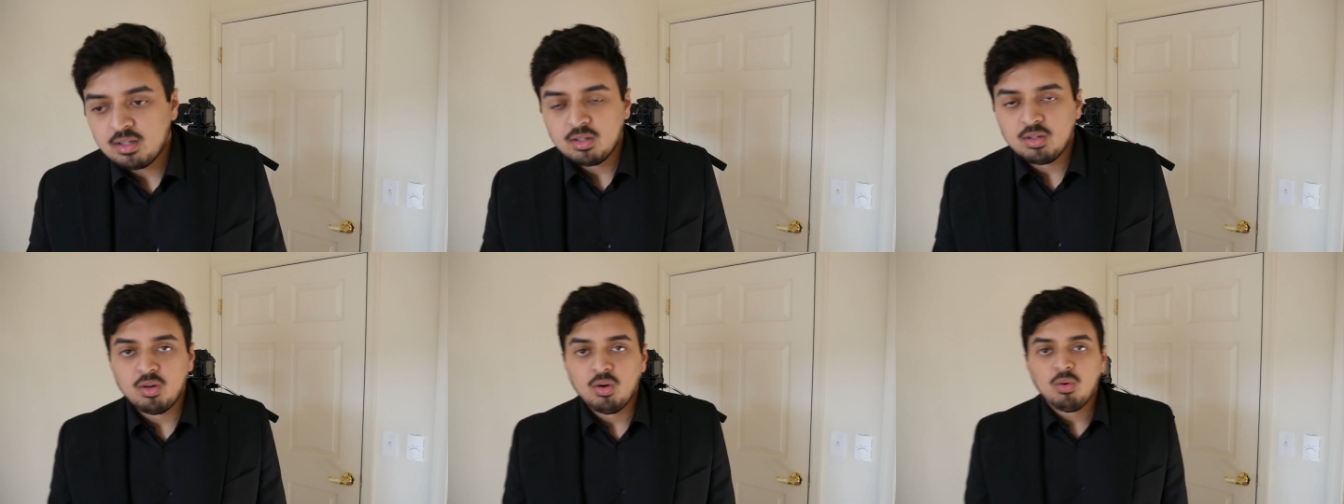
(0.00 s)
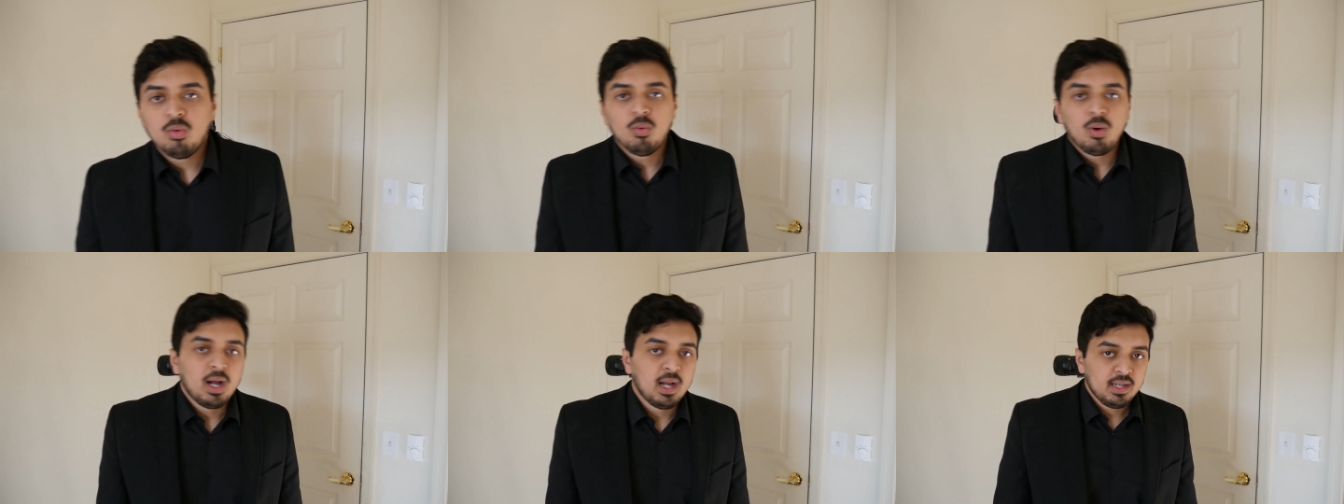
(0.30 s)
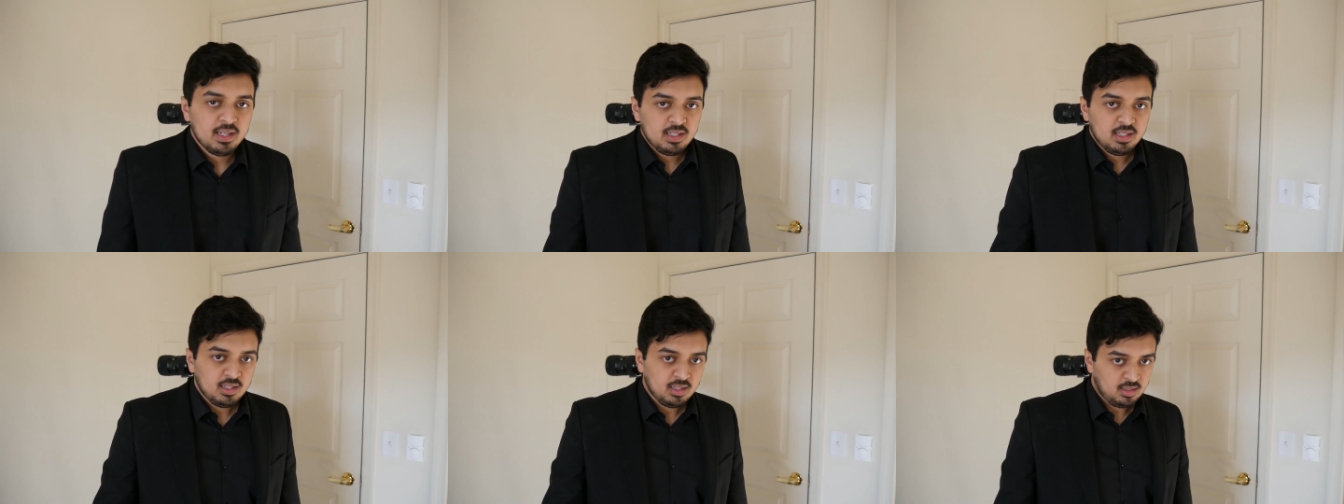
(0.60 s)
Go
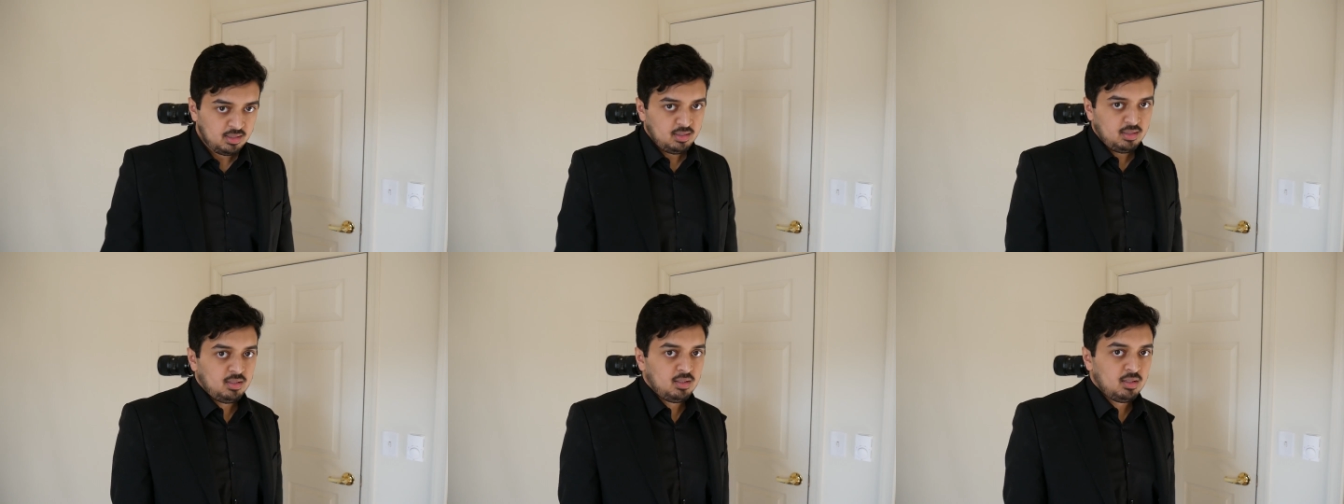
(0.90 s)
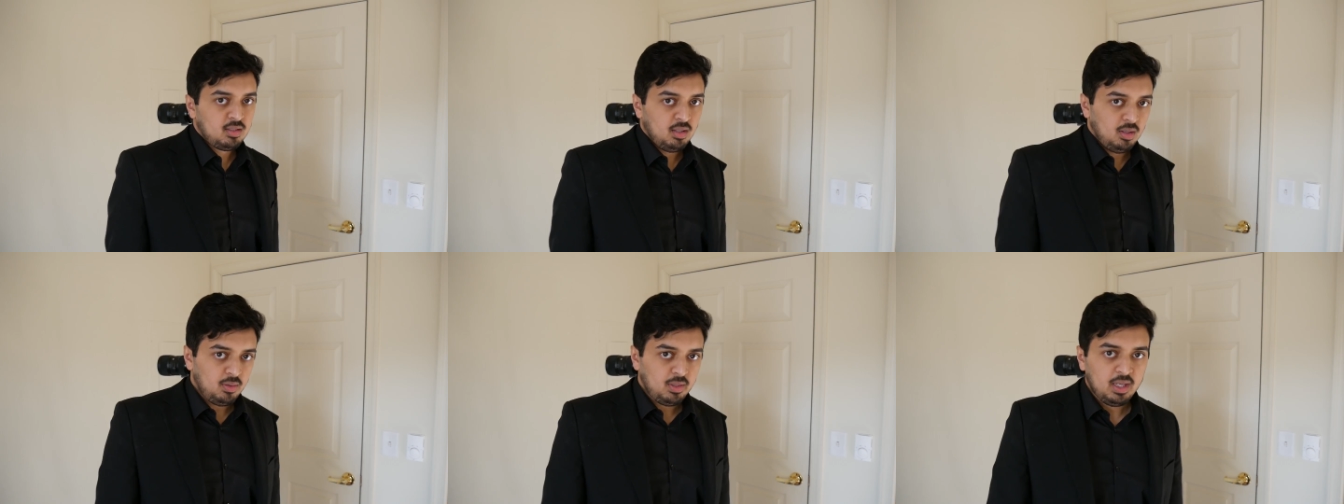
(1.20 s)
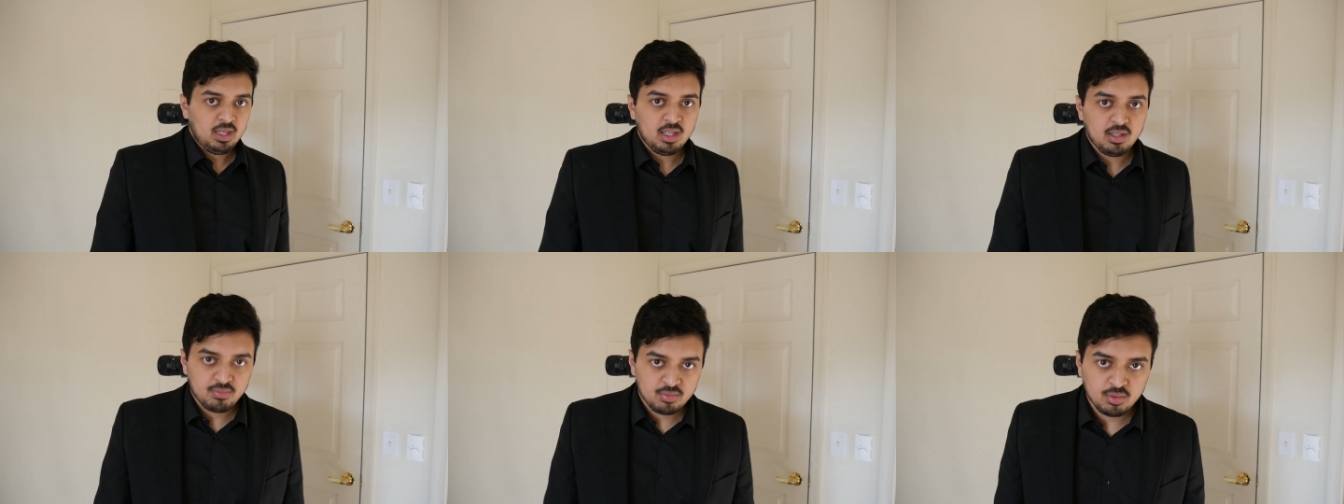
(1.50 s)
wide,
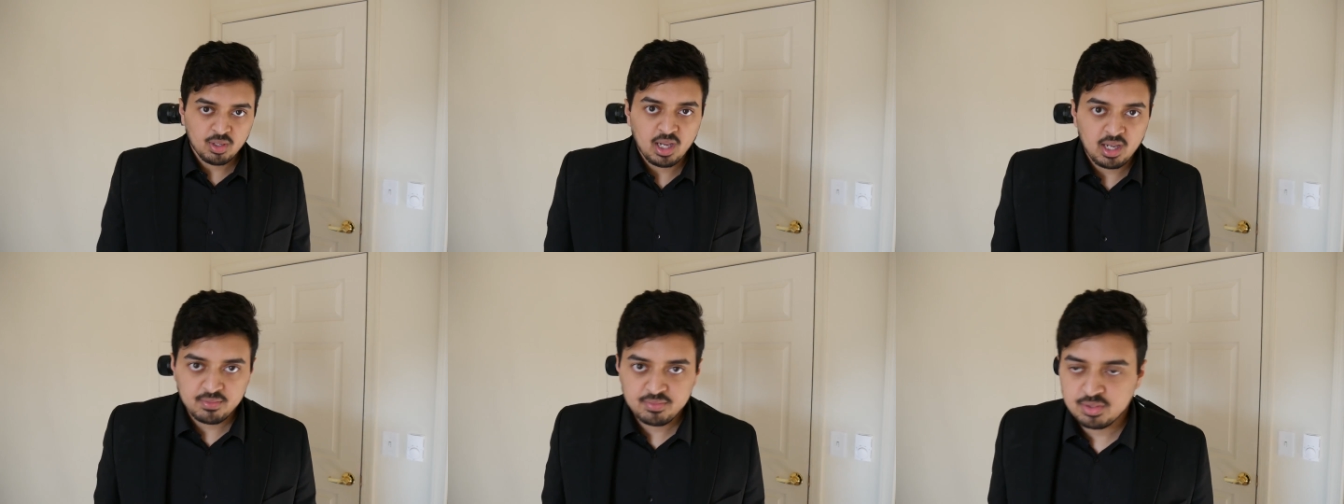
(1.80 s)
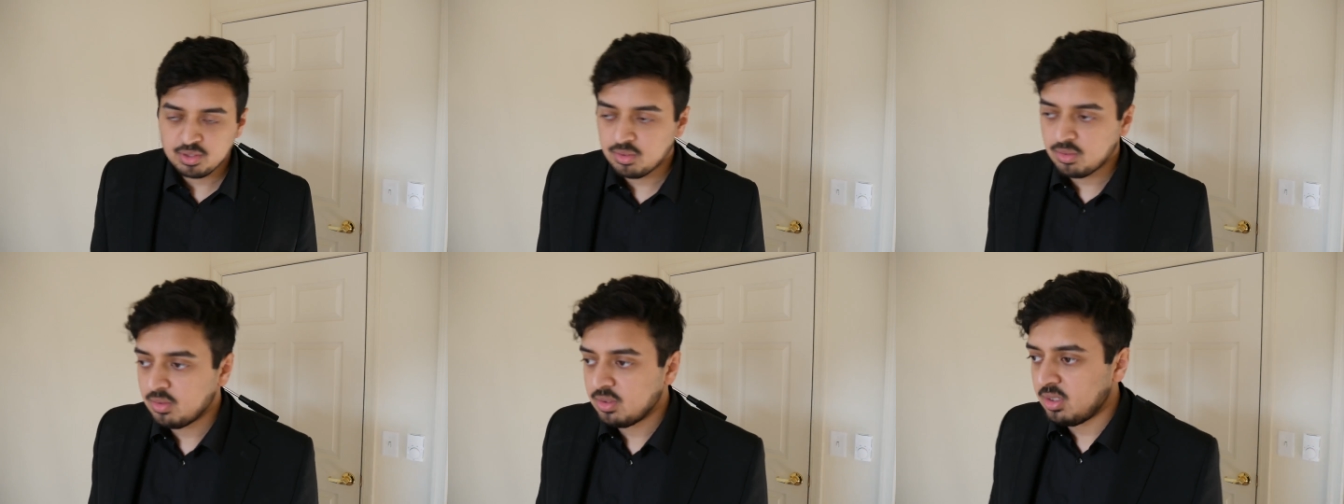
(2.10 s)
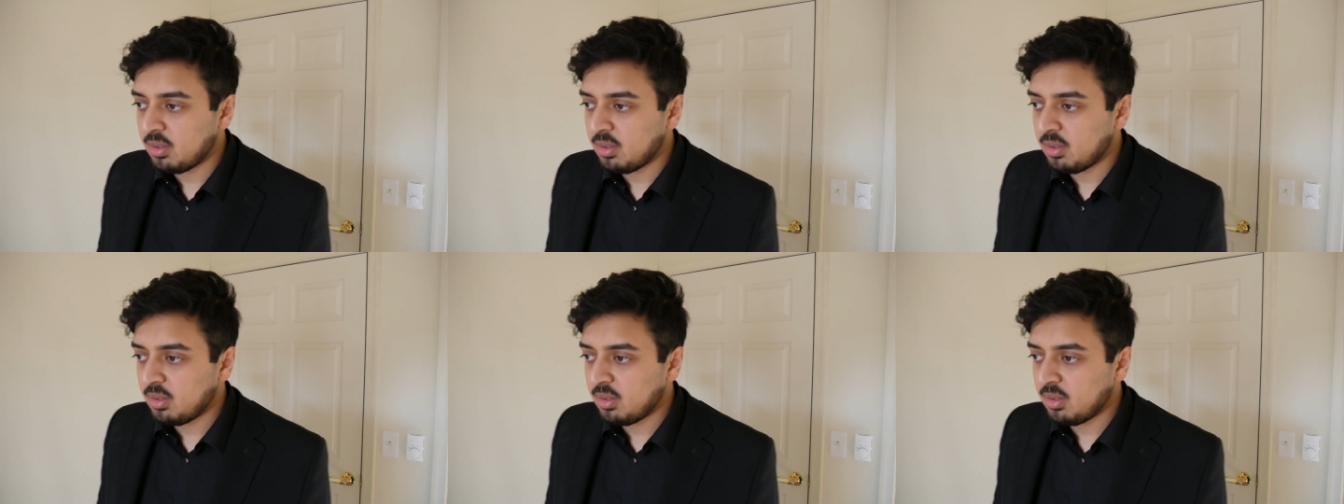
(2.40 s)
okay, if you have to,